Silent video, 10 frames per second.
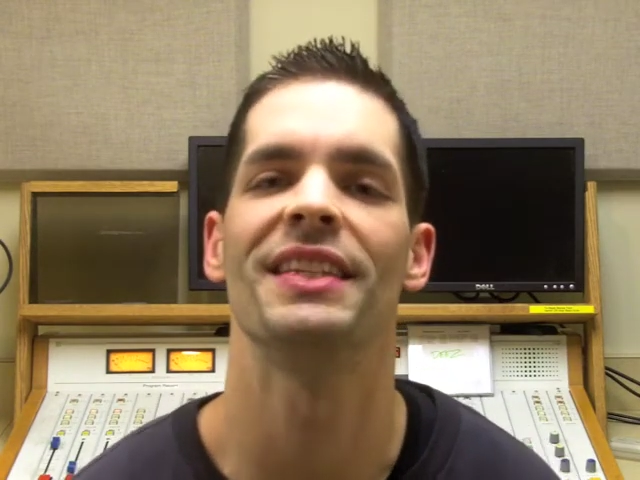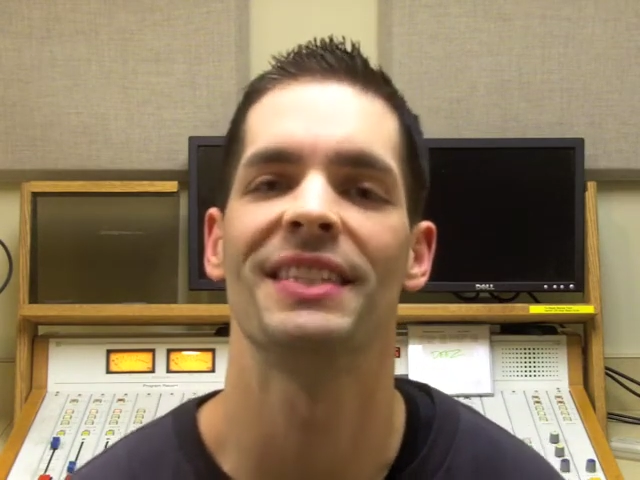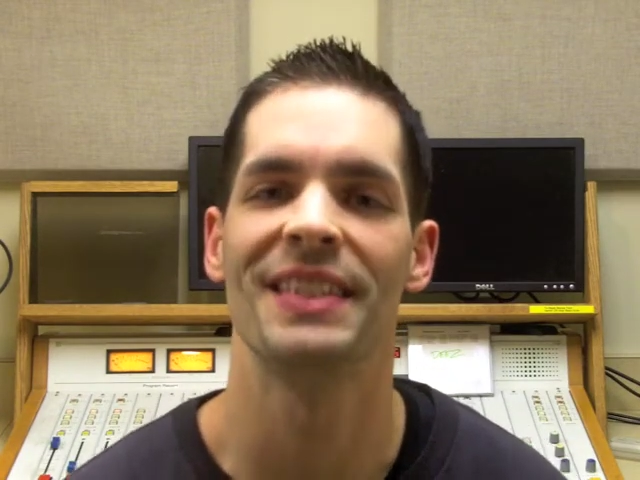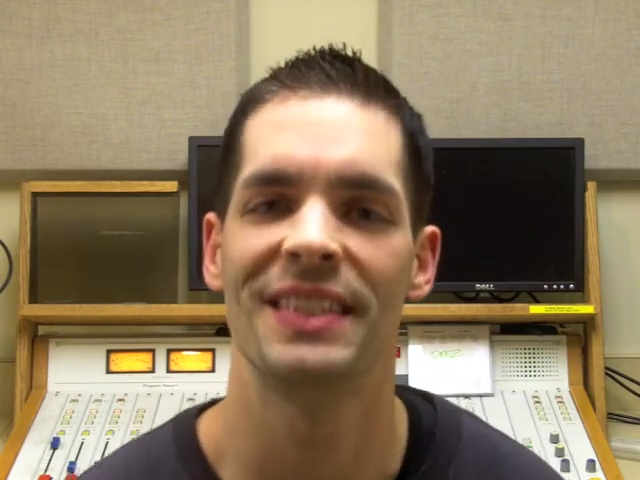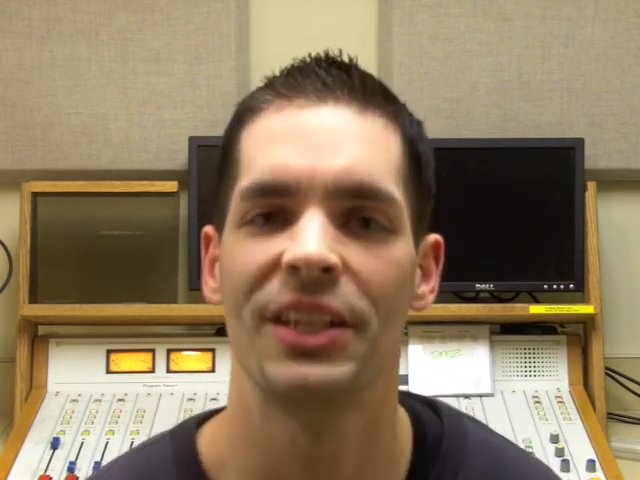
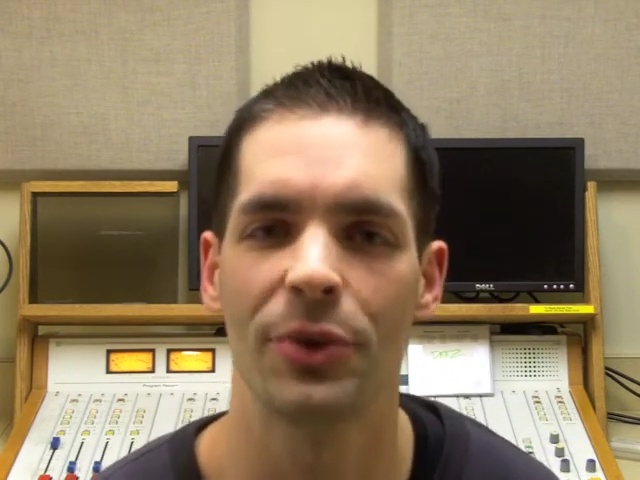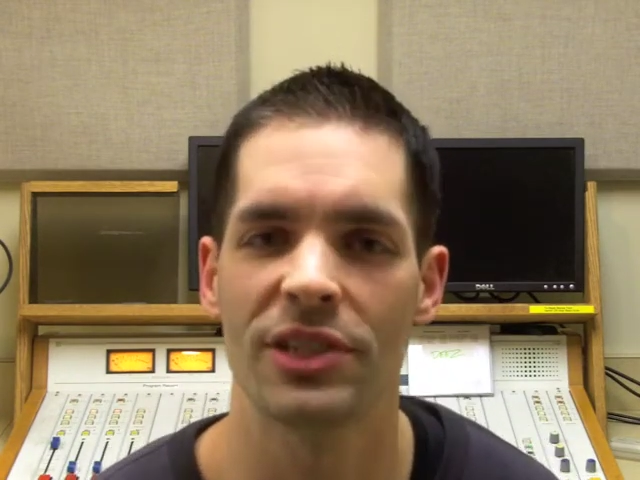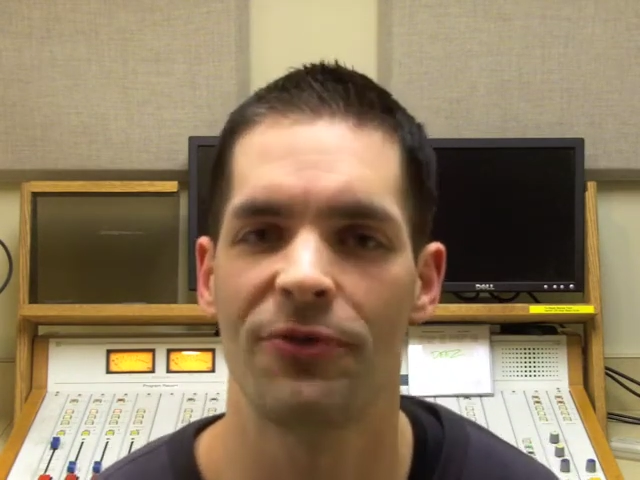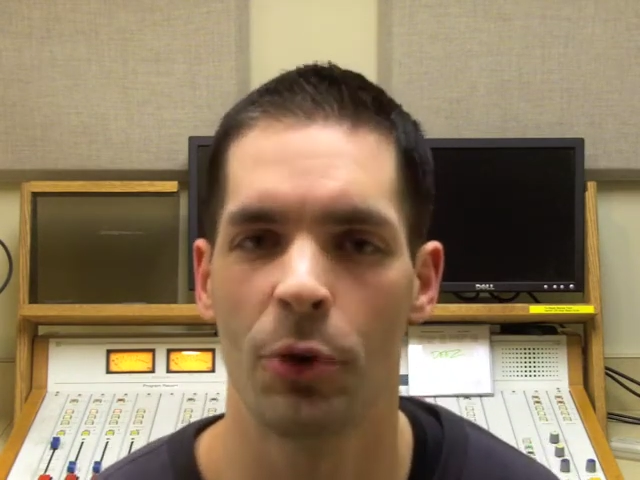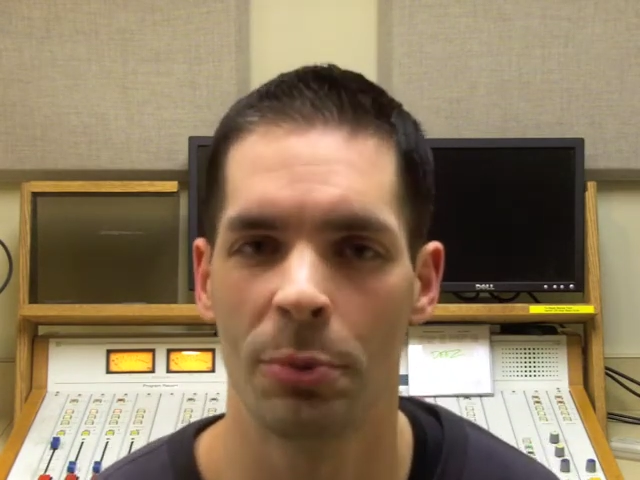
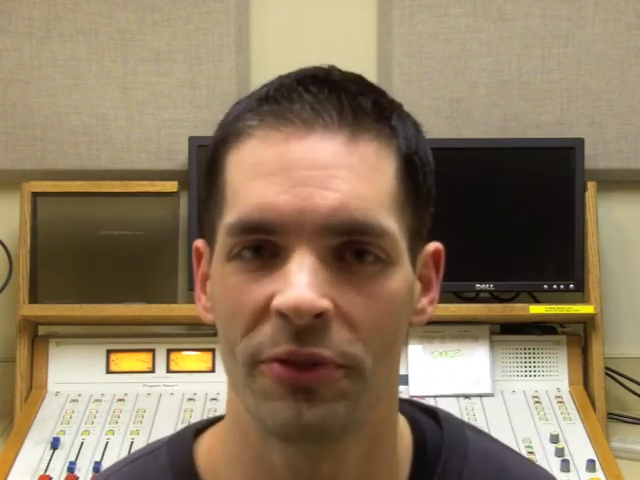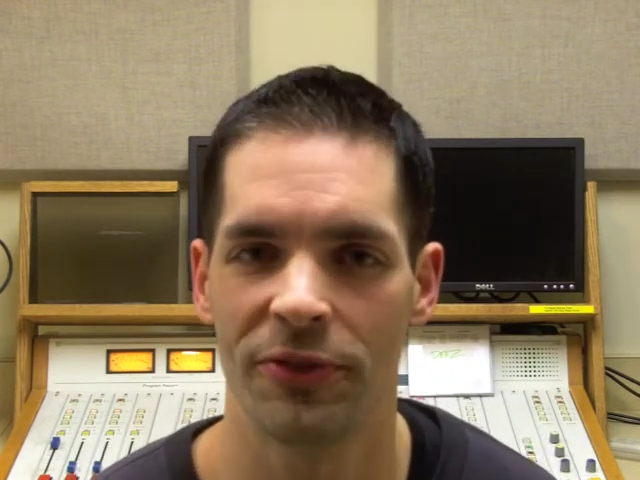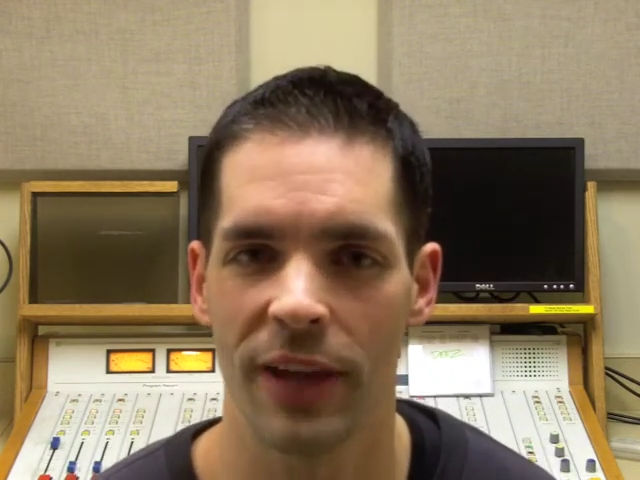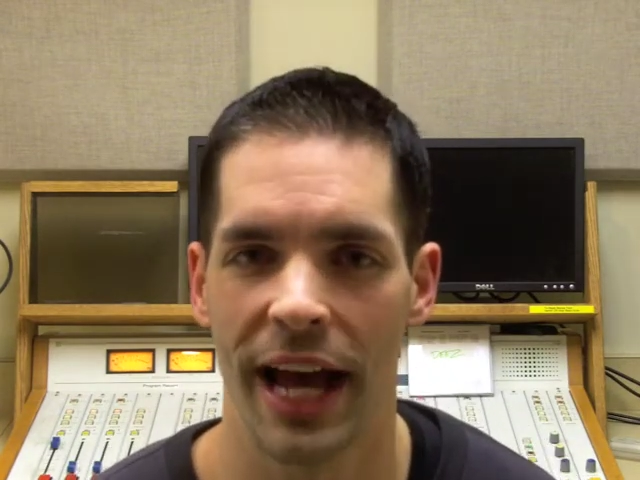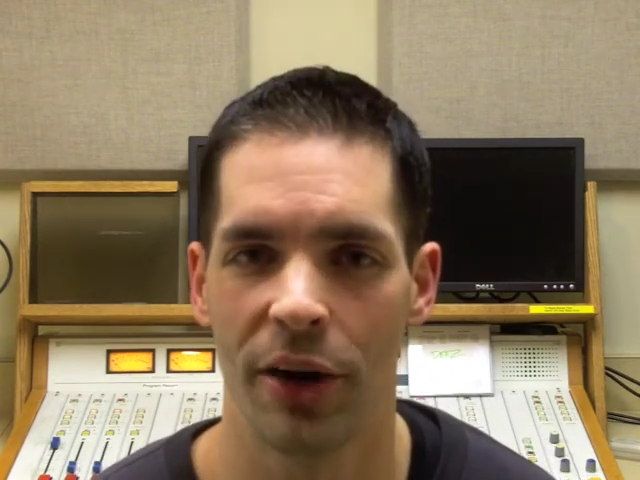sincerest form of
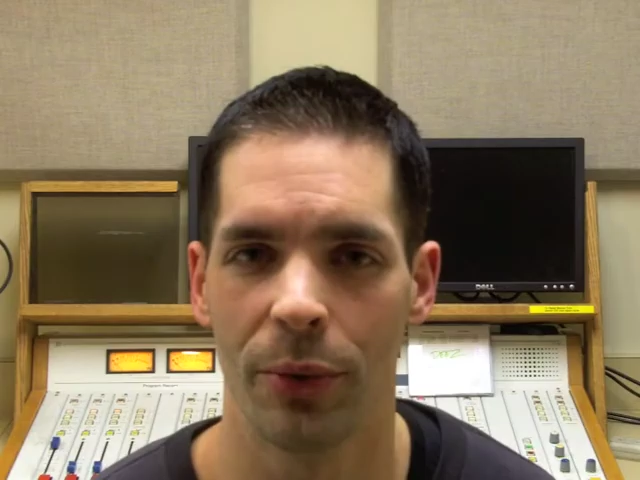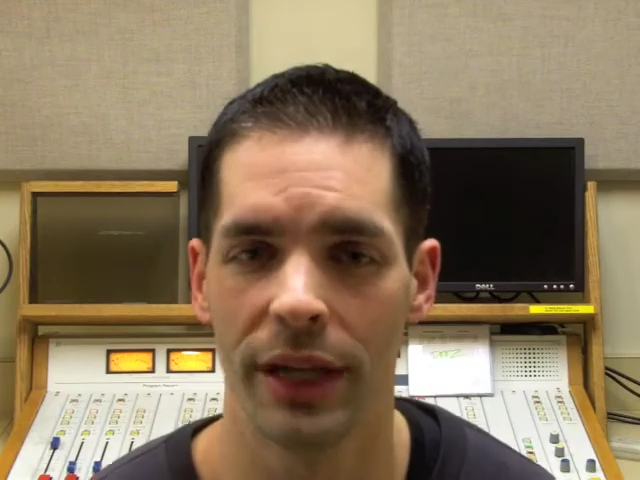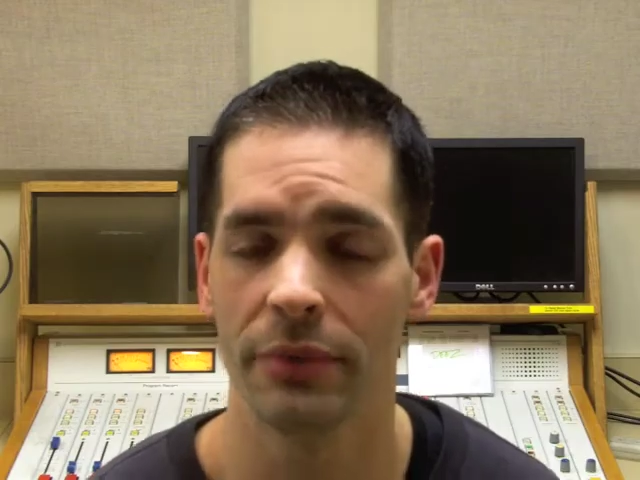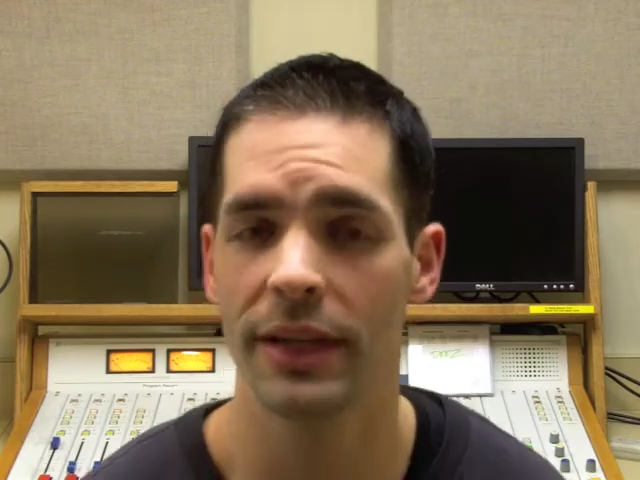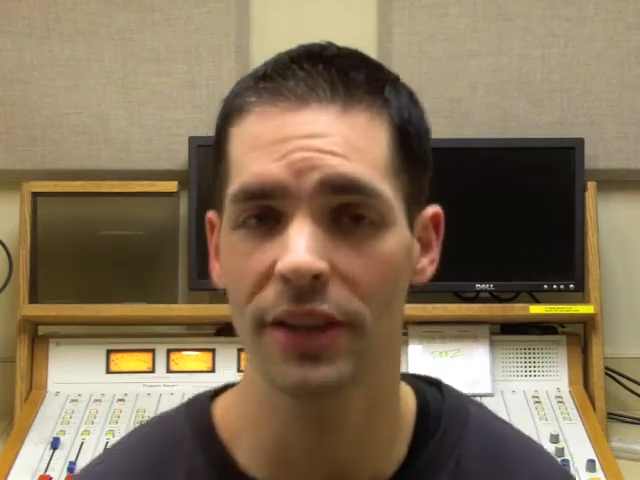
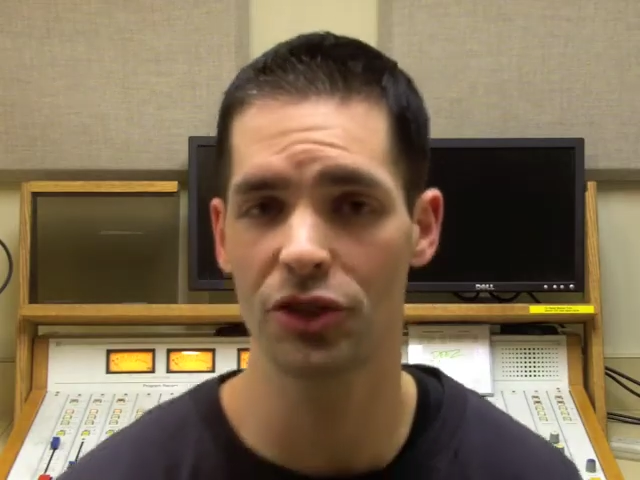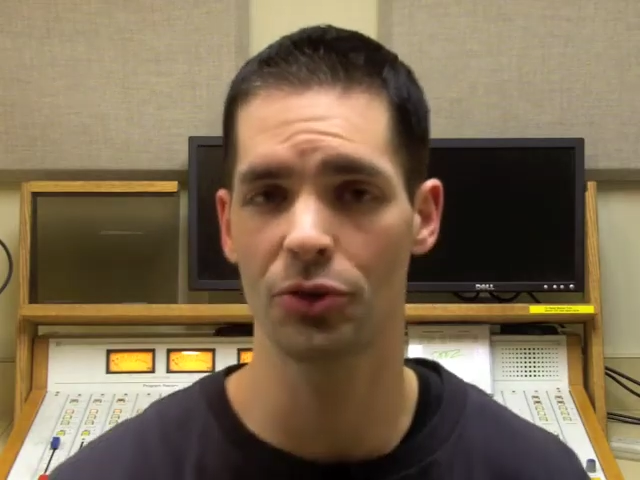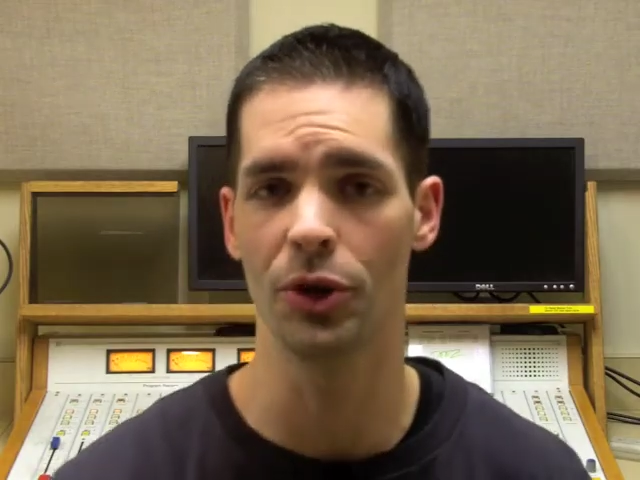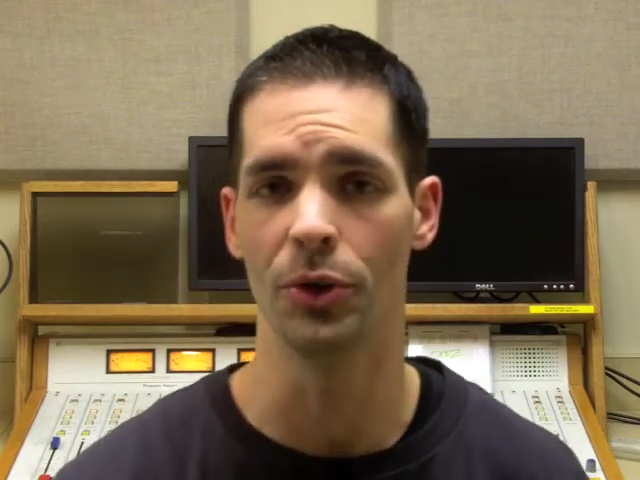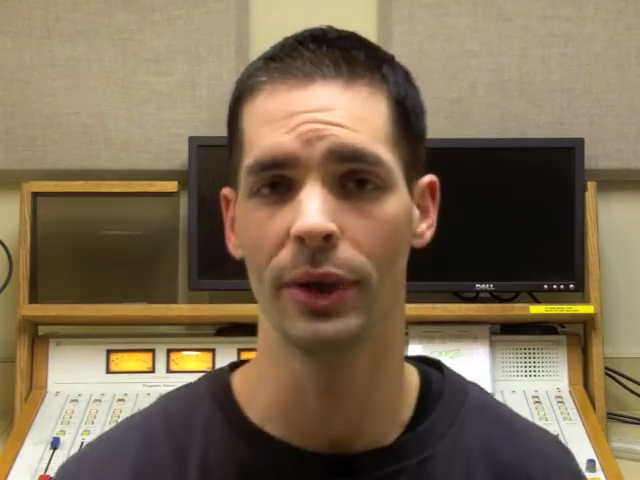flattery. That's
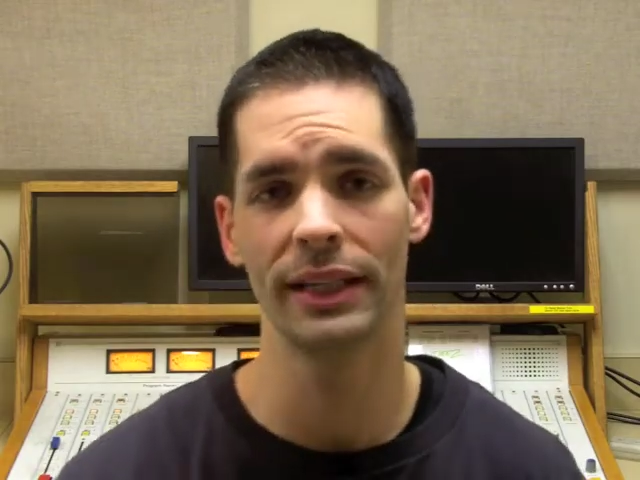true.